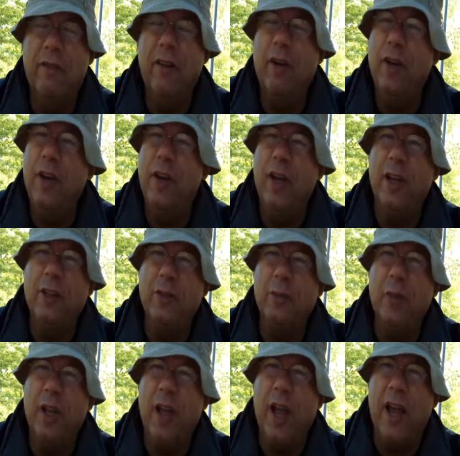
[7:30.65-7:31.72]
very nice,
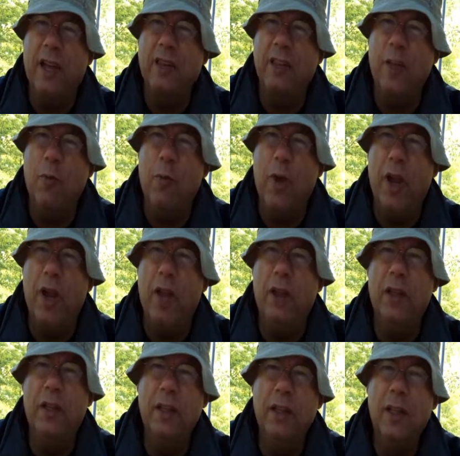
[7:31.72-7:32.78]
relaxing
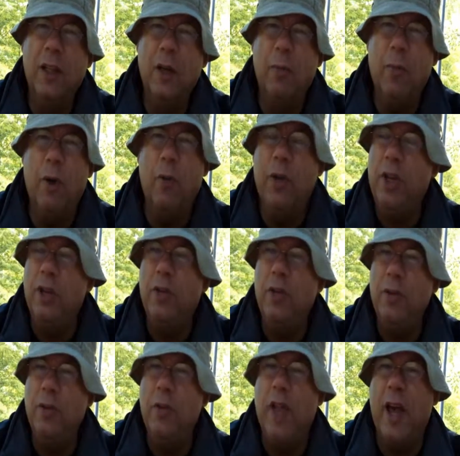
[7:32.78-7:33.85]
way. But we
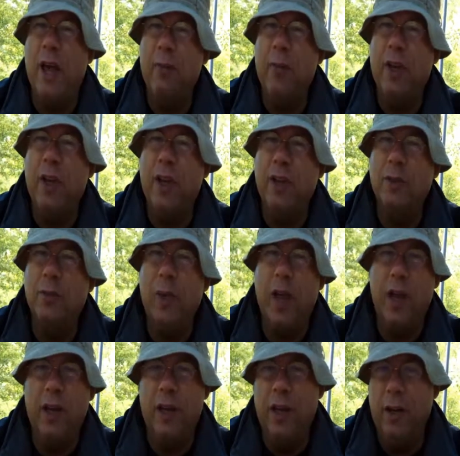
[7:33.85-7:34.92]
could do that because we
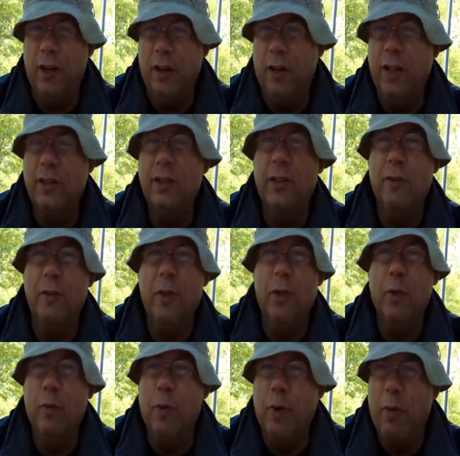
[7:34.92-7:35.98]
had a gear list and we
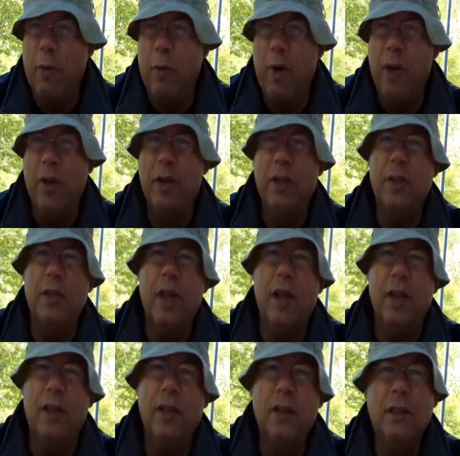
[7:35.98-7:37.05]
knew what we wanted to
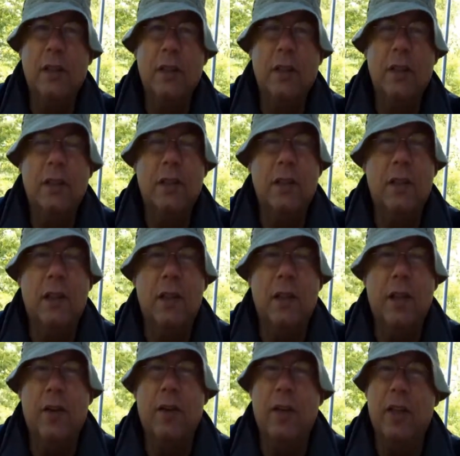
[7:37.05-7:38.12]
take.
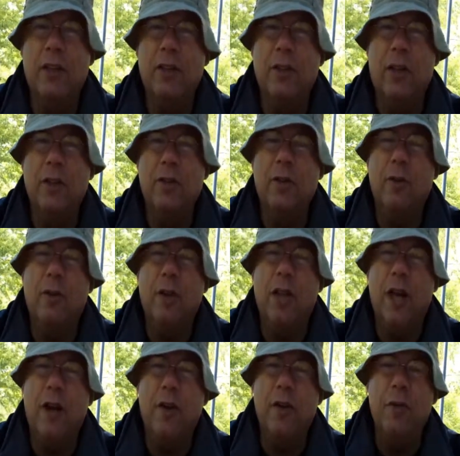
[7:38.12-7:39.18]
Gear lists also
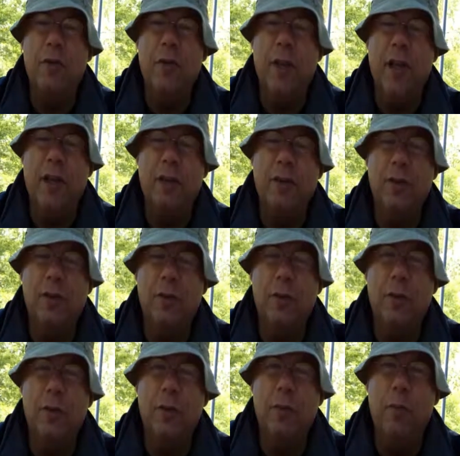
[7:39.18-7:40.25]
allow you then
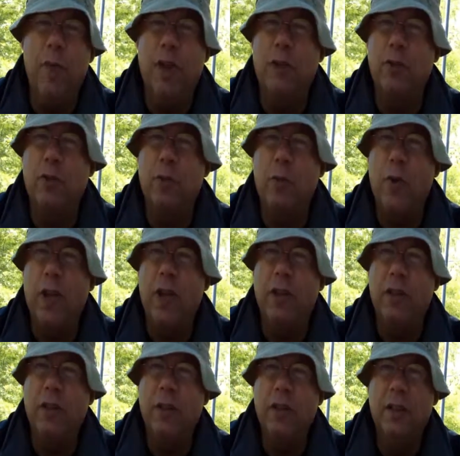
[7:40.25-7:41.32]
to measure
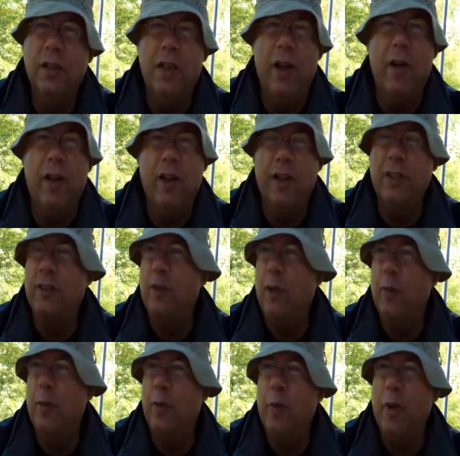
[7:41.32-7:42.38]
weight. Now on this
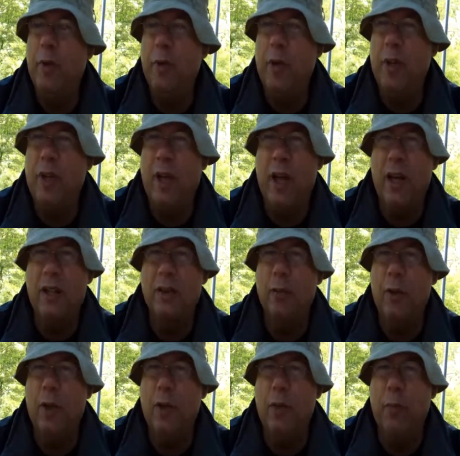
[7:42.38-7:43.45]
trip, to be real
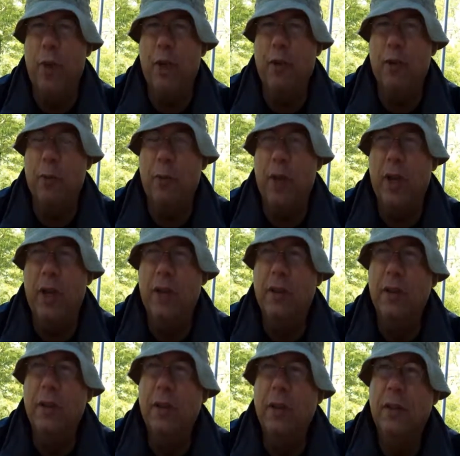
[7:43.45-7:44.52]
honest, we don't measure weight.